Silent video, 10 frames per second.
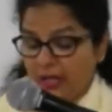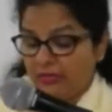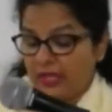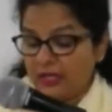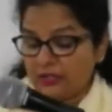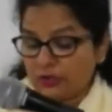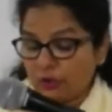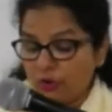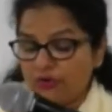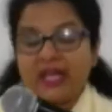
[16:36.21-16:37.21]
There is
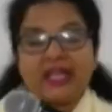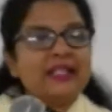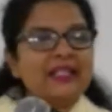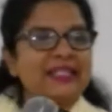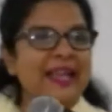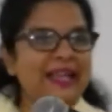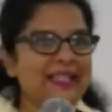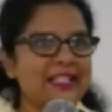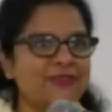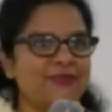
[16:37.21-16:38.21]
no greater
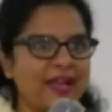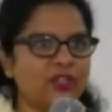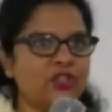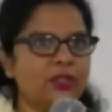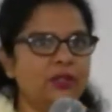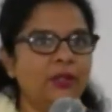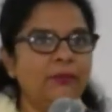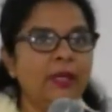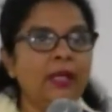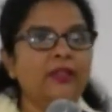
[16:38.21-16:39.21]
satisfaction
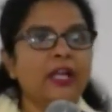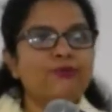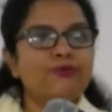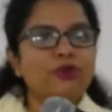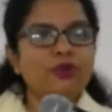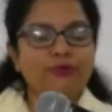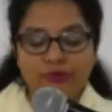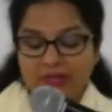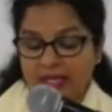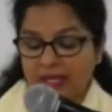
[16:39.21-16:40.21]
than
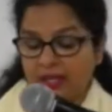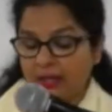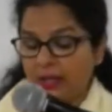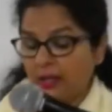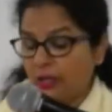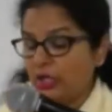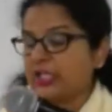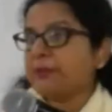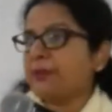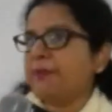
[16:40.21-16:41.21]
fulfilling
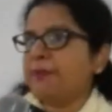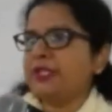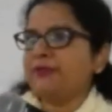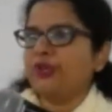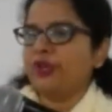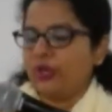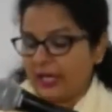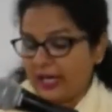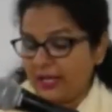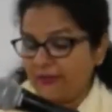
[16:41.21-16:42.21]
God's purpose for your
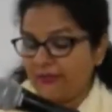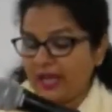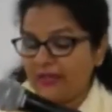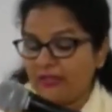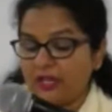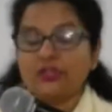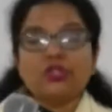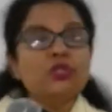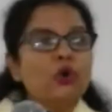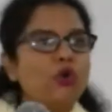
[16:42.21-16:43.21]
life. And there is
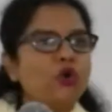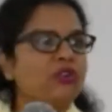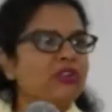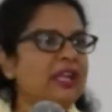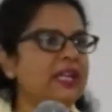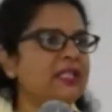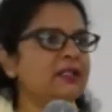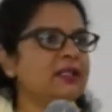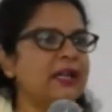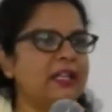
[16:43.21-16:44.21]
no
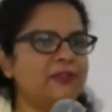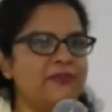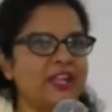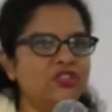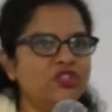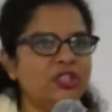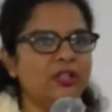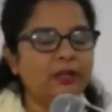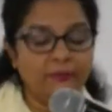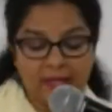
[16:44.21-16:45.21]
greater adventure